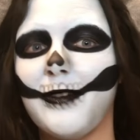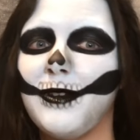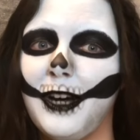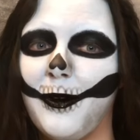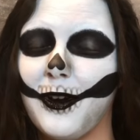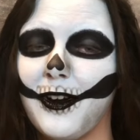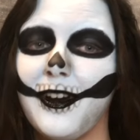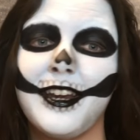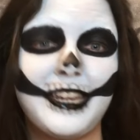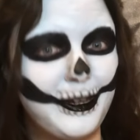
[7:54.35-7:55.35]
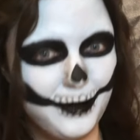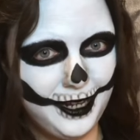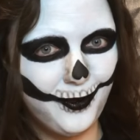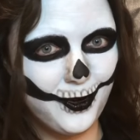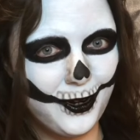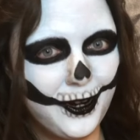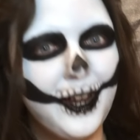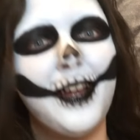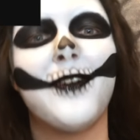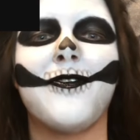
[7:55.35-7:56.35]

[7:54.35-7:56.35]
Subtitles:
You know her, you love her,